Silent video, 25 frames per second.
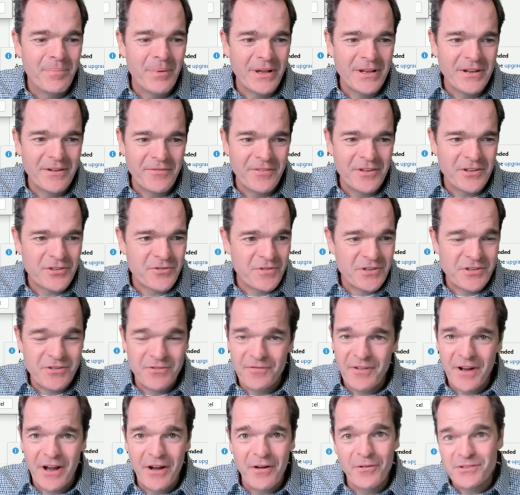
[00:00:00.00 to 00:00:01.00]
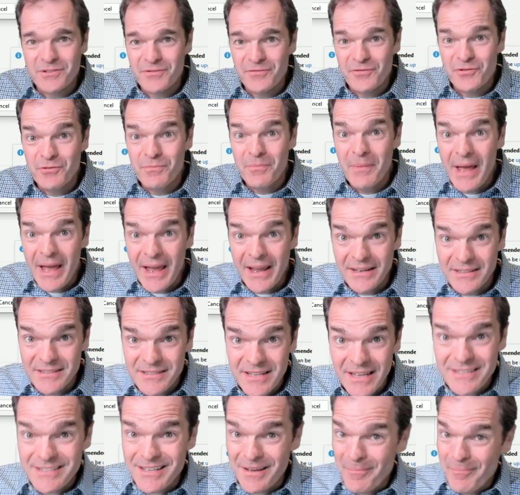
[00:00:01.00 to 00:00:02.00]
if this original file was a few megs,
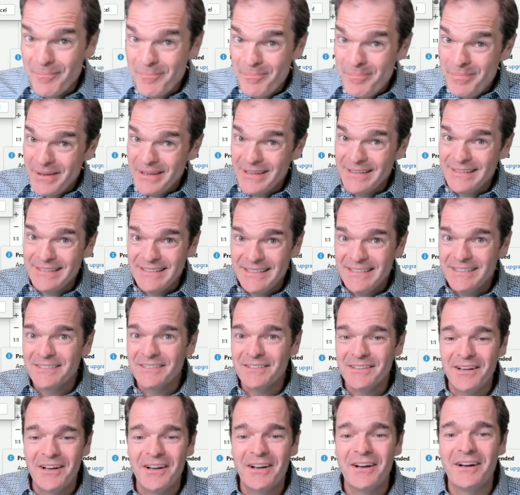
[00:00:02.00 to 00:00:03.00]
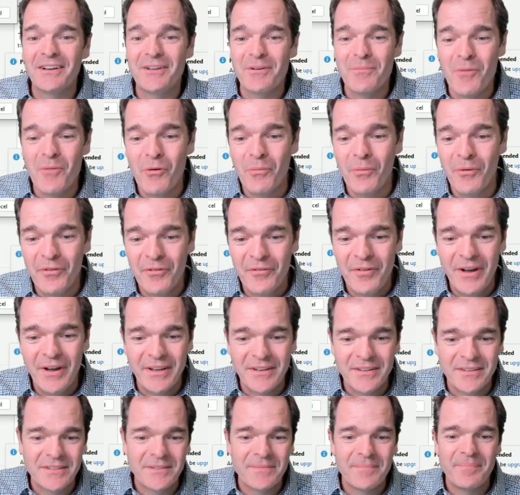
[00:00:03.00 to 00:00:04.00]
that's a big deal on a mobile
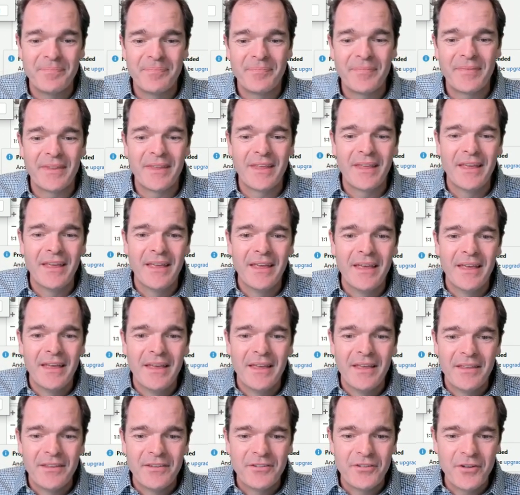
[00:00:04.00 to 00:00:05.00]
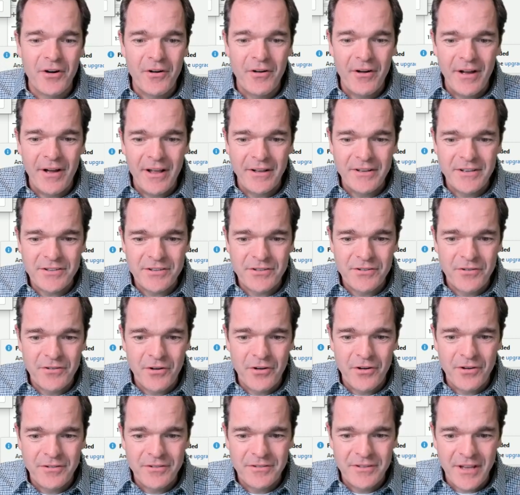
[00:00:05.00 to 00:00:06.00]
device. So I'll just
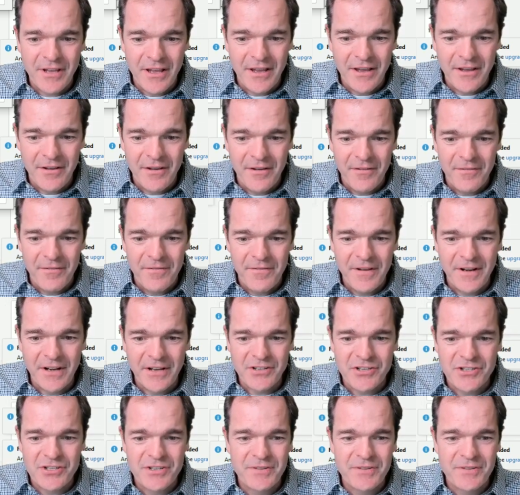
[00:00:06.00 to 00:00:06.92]
say finish,